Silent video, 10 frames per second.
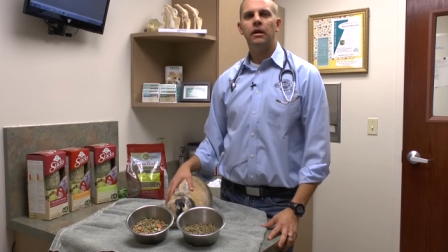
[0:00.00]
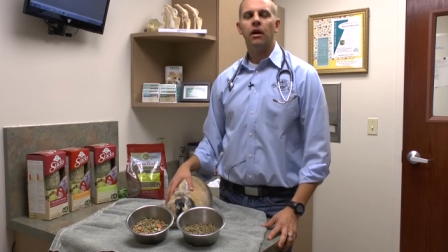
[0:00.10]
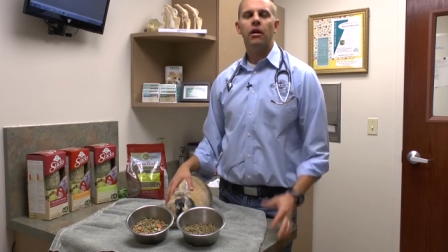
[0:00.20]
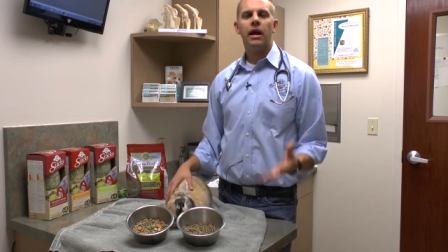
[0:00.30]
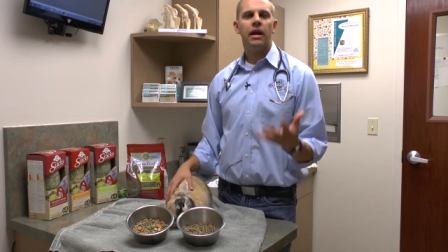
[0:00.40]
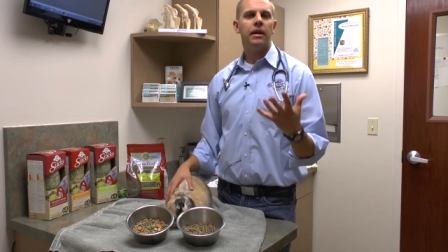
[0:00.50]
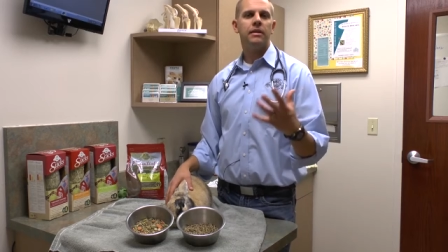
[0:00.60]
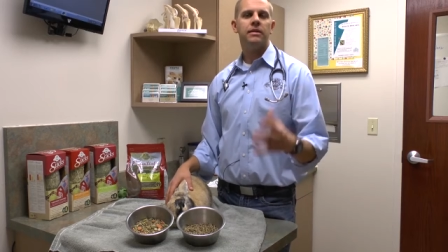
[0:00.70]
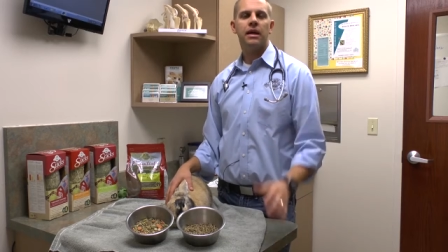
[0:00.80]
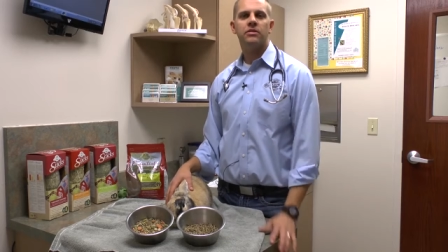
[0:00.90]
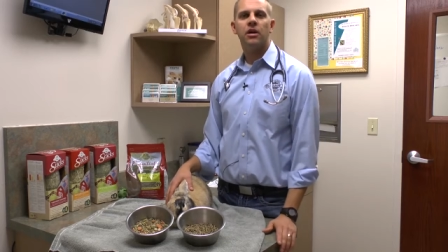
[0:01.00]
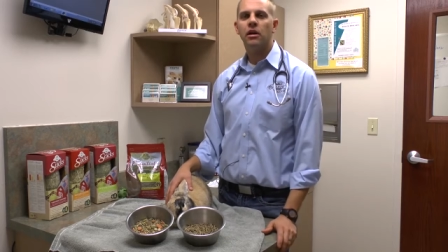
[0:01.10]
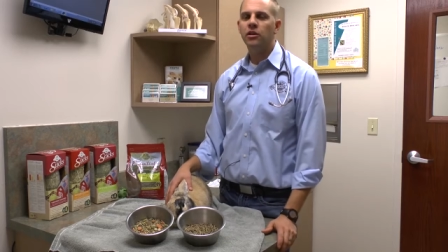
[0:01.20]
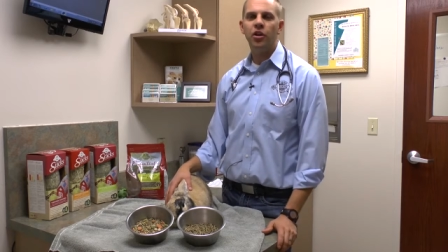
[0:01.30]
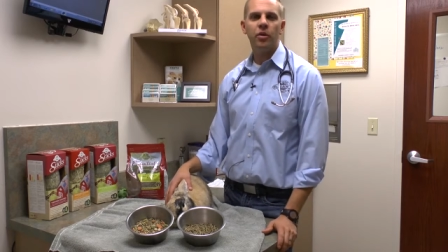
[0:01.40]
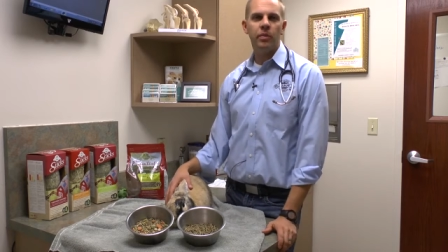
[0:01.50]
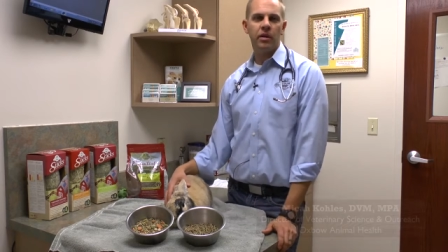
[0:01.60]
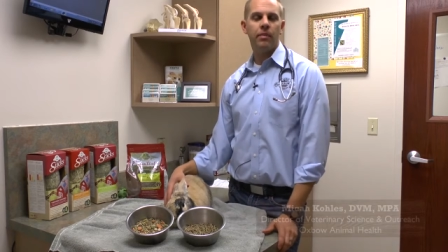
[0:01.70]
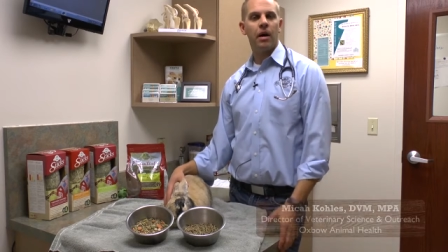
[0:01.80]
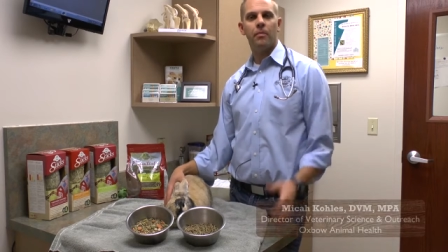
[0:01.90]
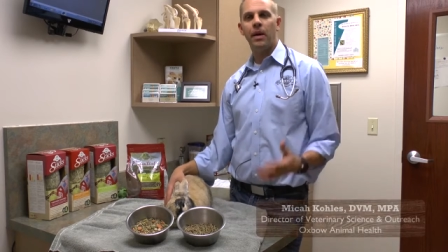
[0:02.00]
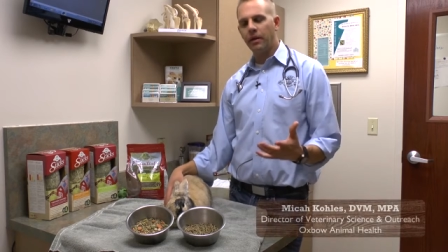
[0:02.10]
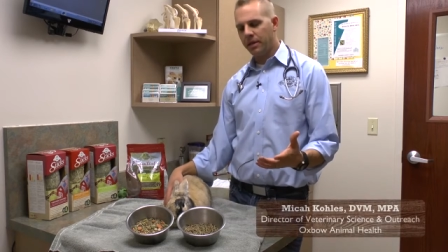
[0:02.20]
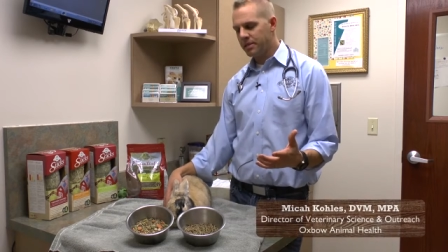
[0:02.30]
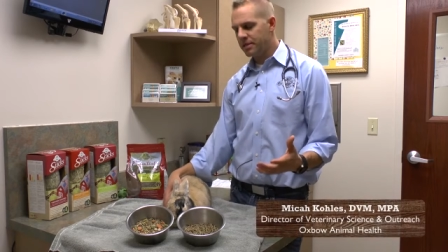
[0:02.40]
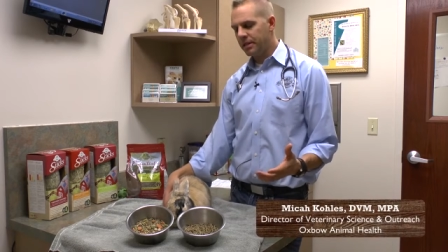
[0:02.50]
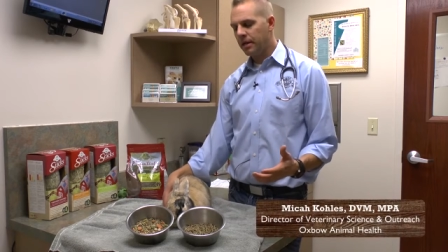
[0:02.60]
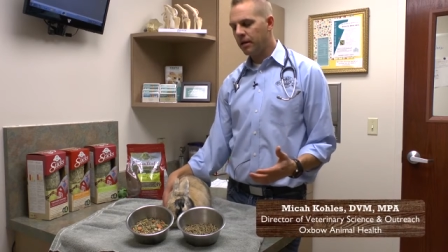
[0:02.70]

All right, I'd like to now talk a little bit about pellets.